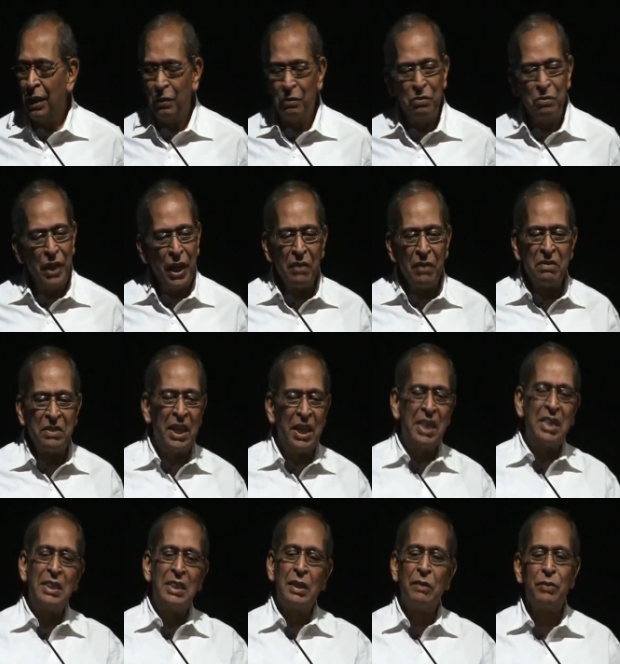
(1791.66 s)
Uh, we have
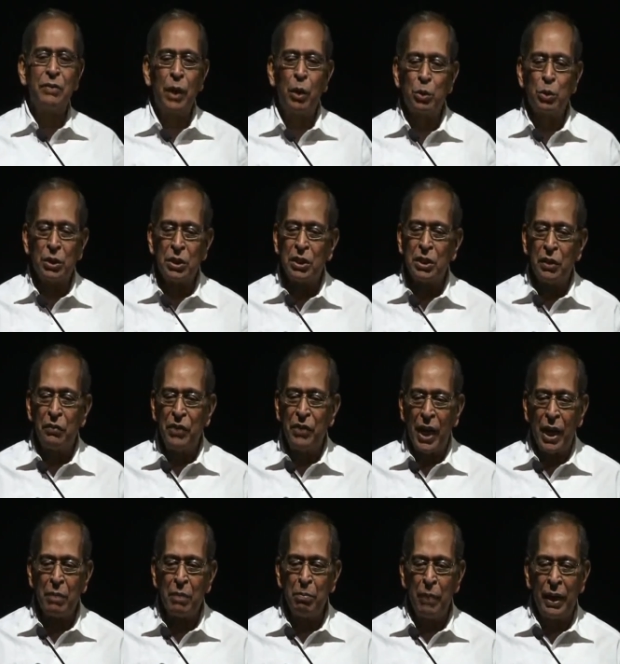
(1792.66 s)
tens of thousands of
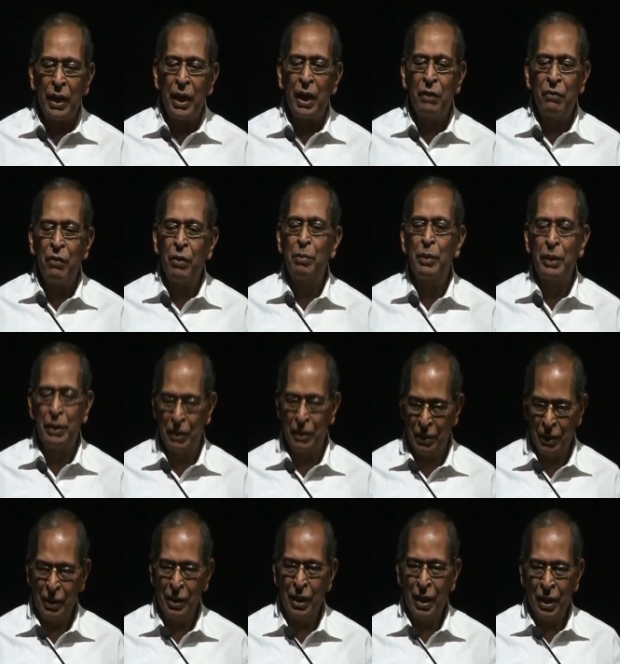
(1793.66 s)
young men and
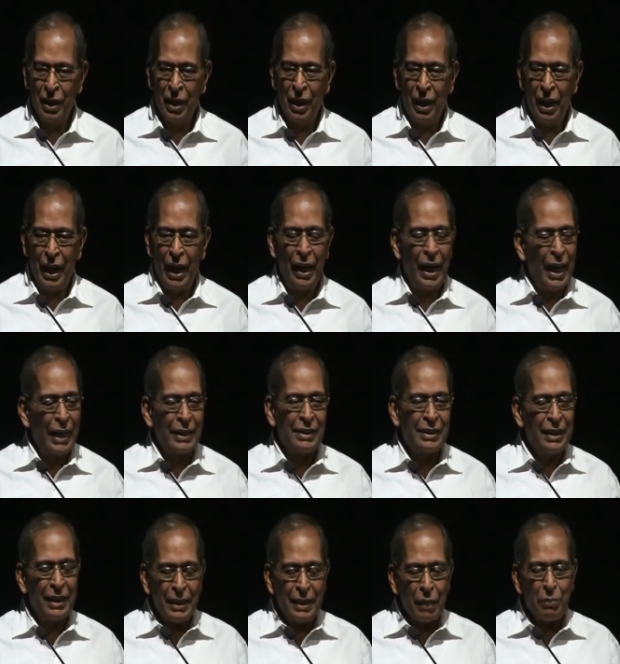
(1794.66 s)
women and I
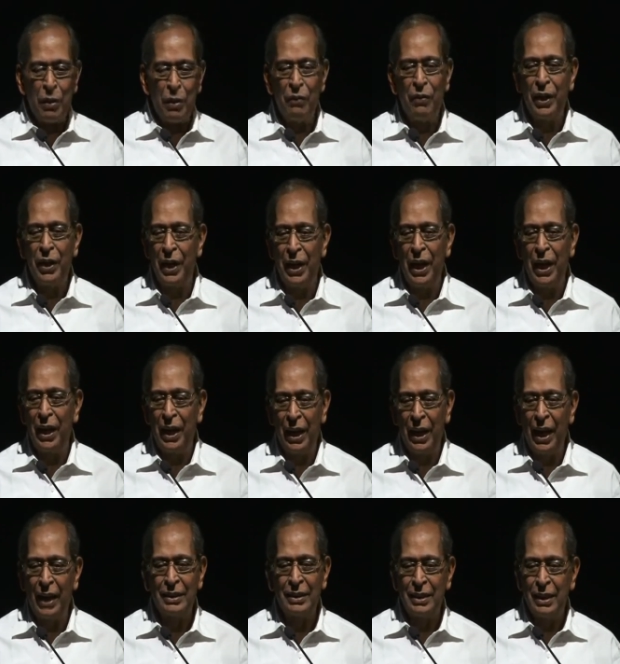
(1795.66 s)
see them every
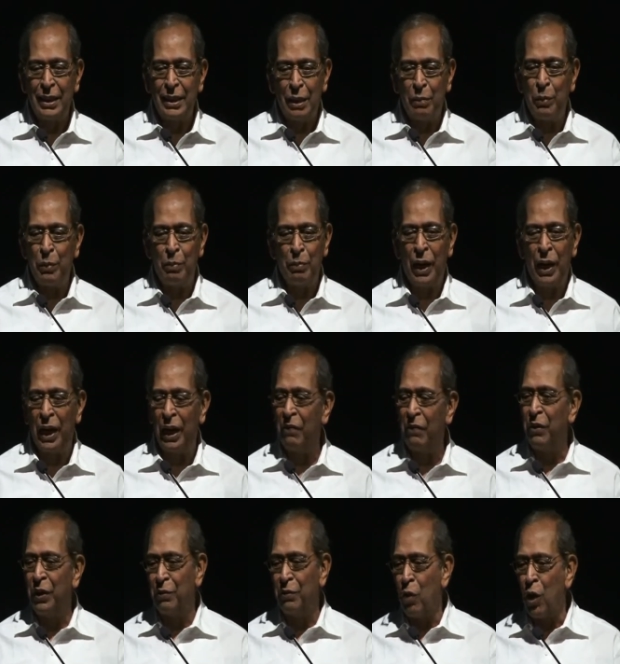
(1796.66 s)
day. I see them in my
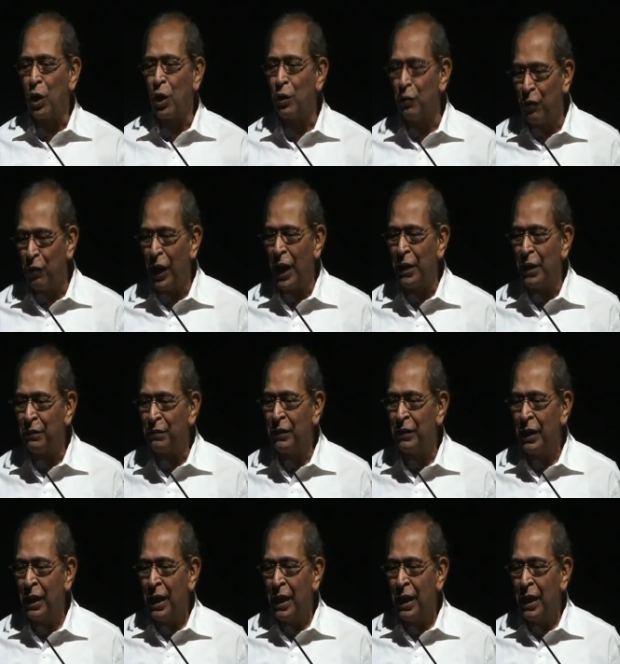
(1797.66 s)
every walk of life.